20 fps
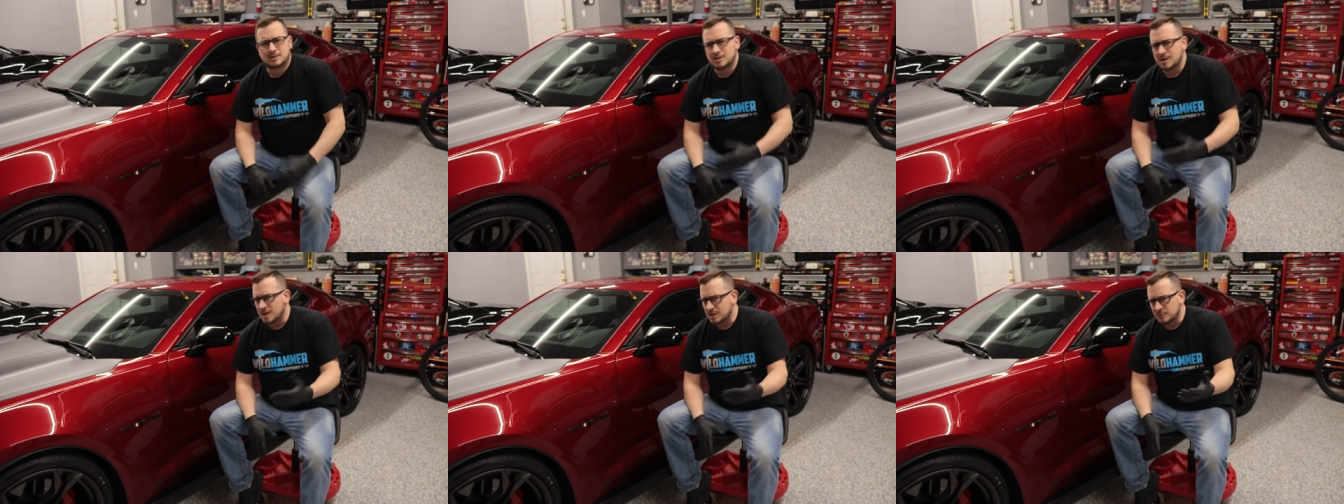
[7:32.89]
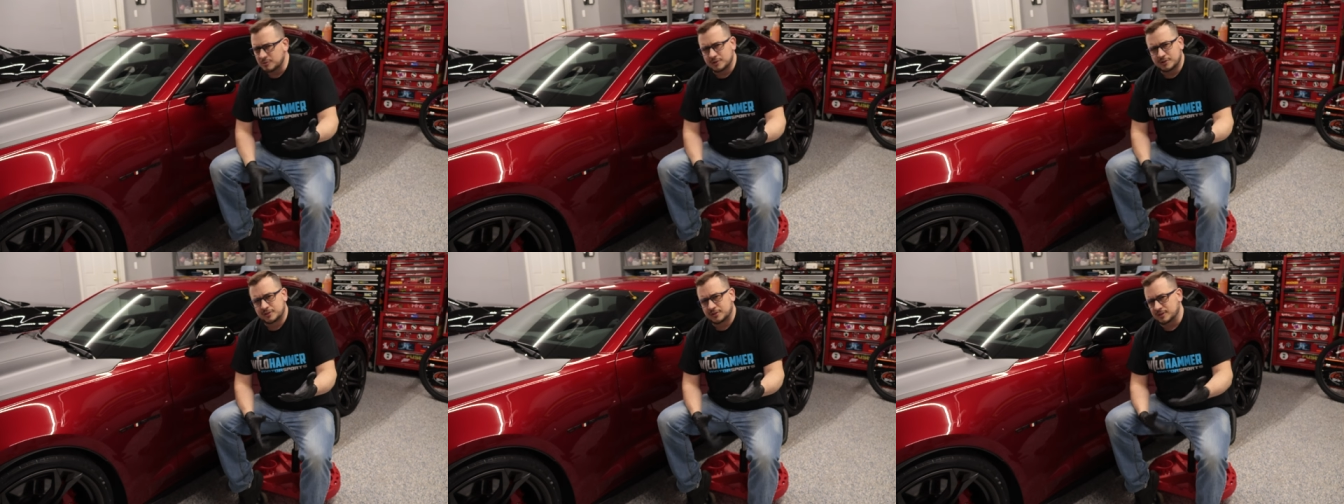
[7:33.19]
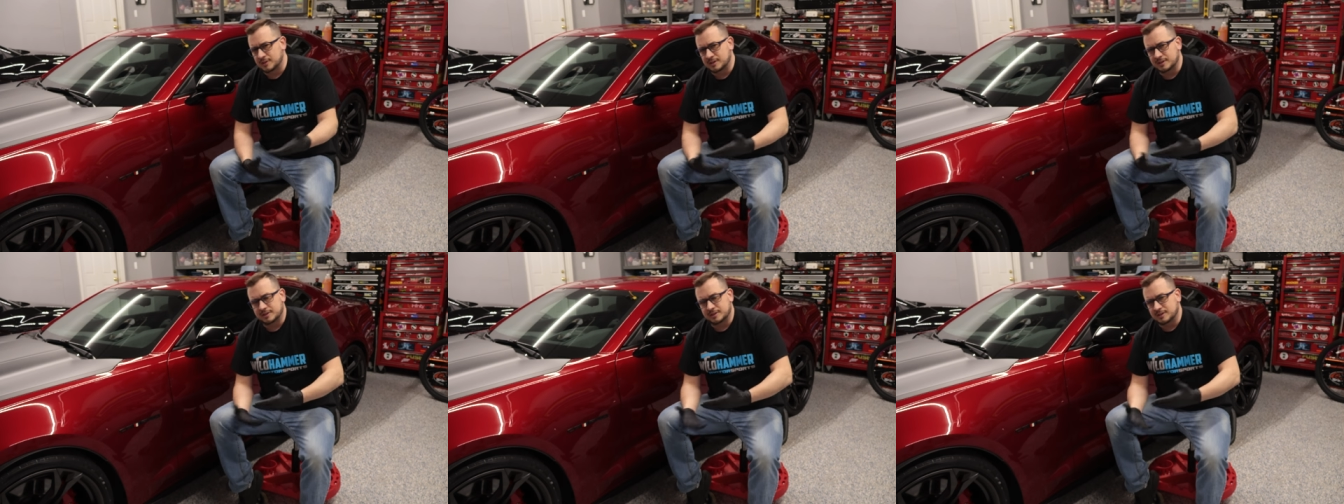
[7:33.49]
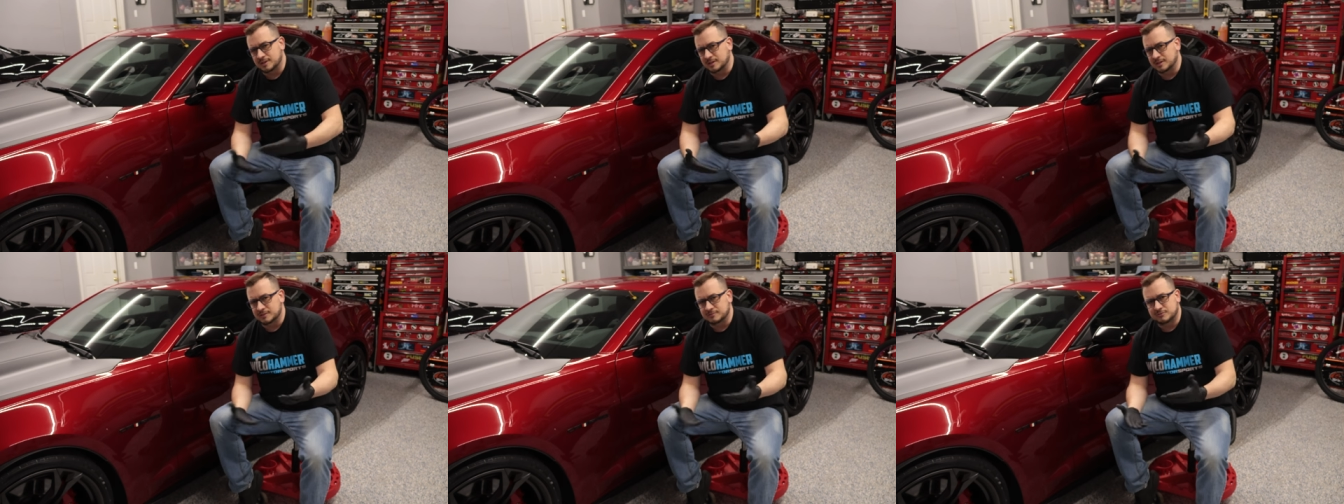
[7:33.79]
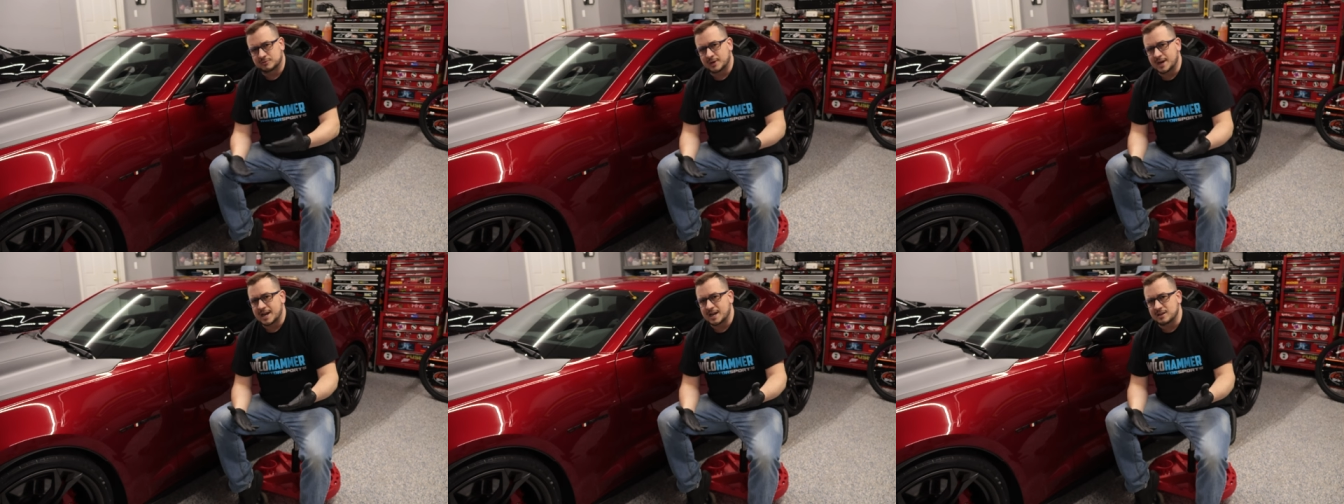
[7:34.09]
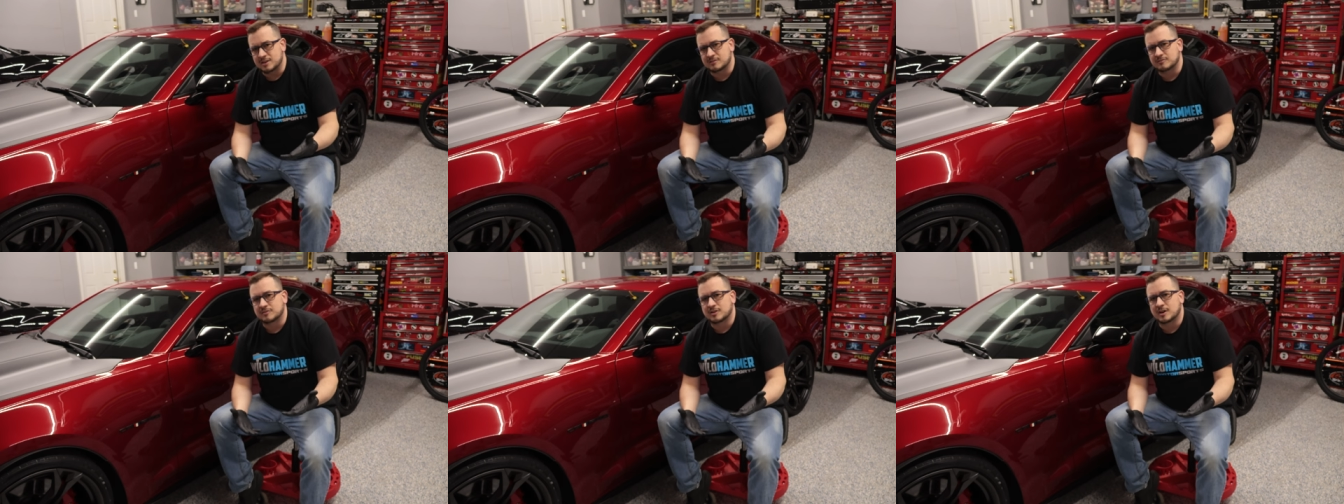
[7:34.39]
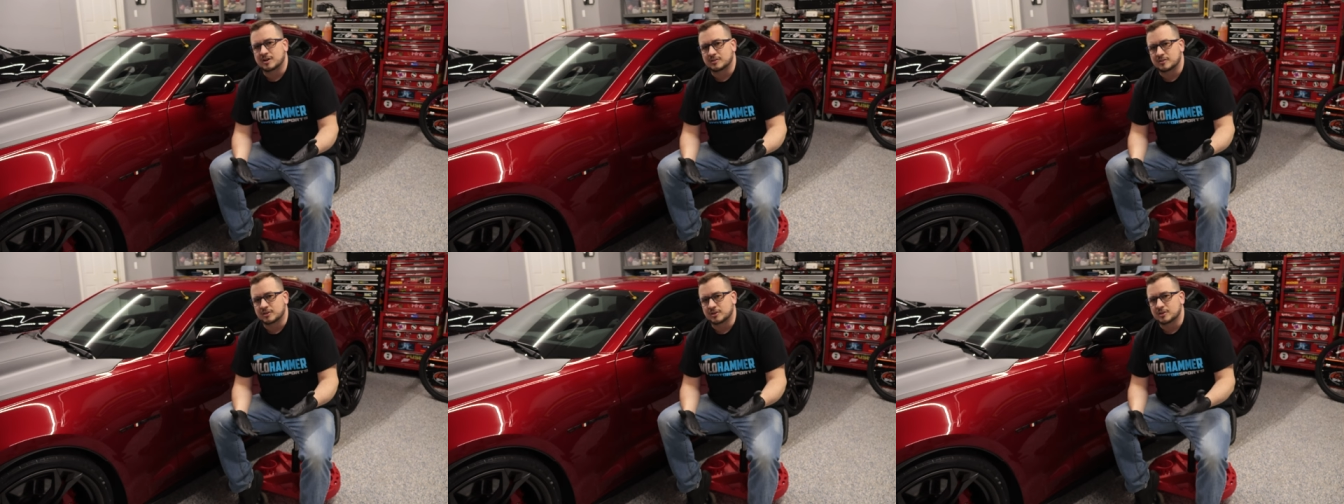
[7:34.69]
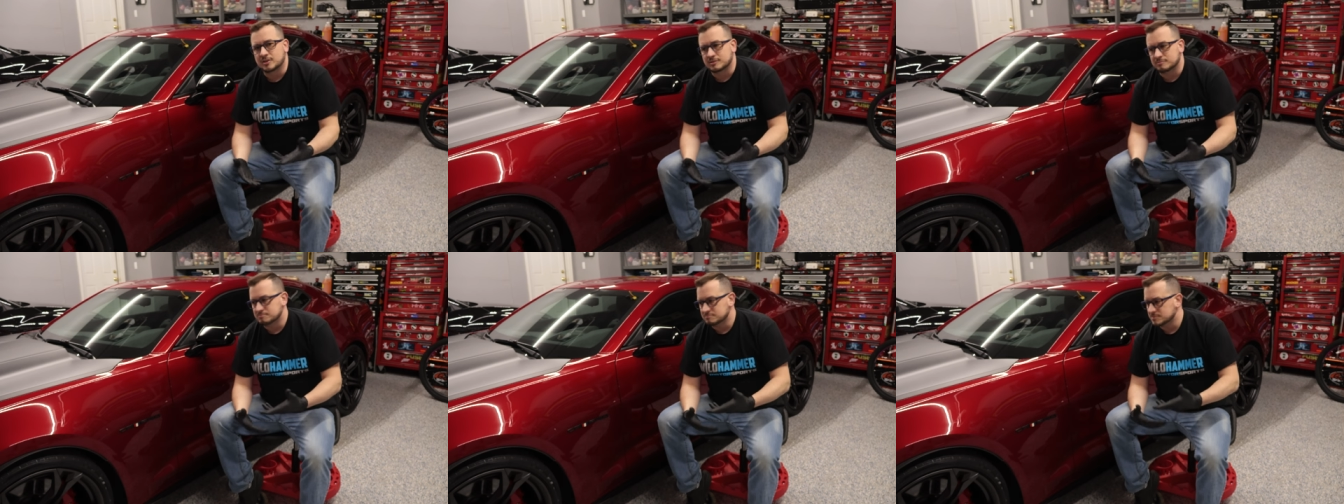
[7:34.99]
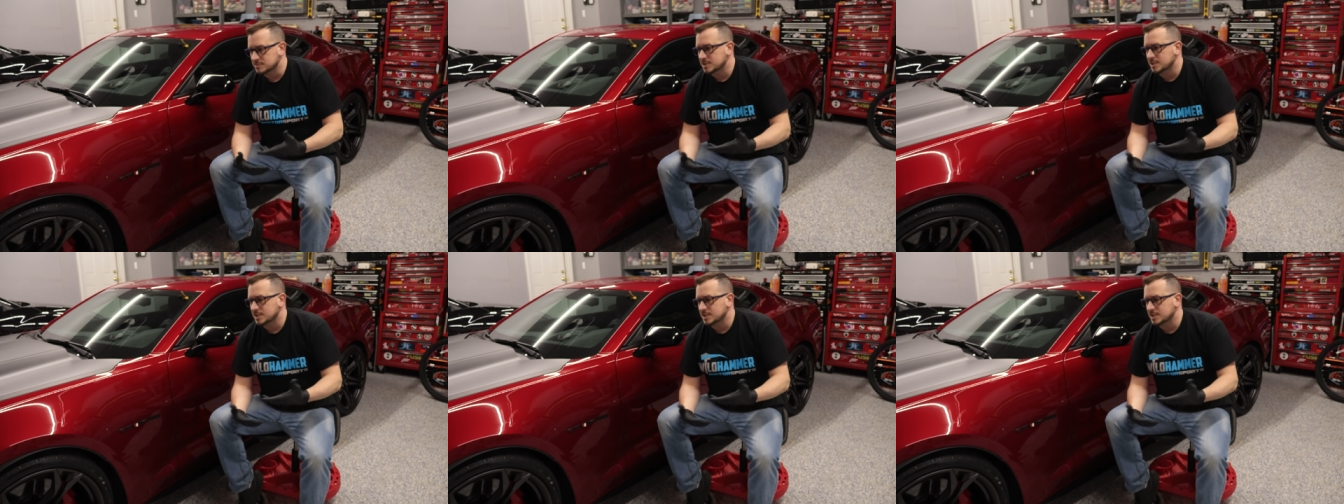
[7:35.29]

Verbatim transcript: along with a variety of other